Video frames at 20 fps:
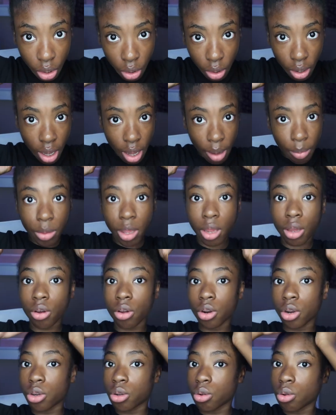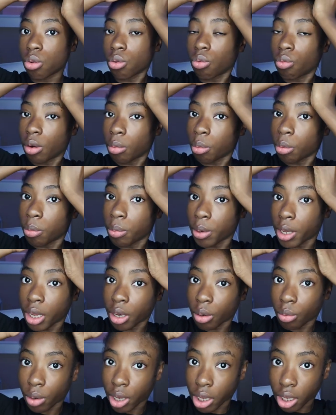so I'm not gonna do the rubber
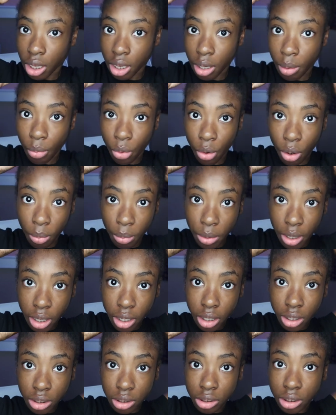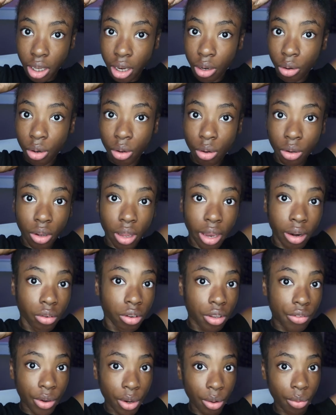band way anymore, because I don't know. I
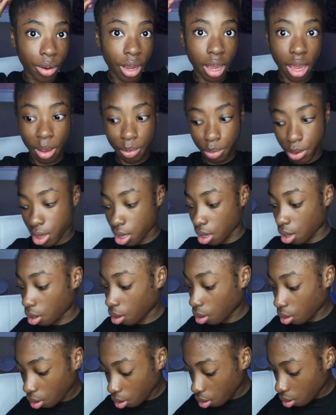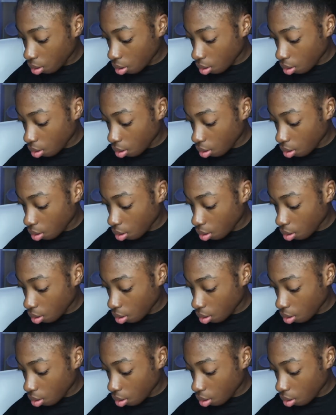don't even know what happened there.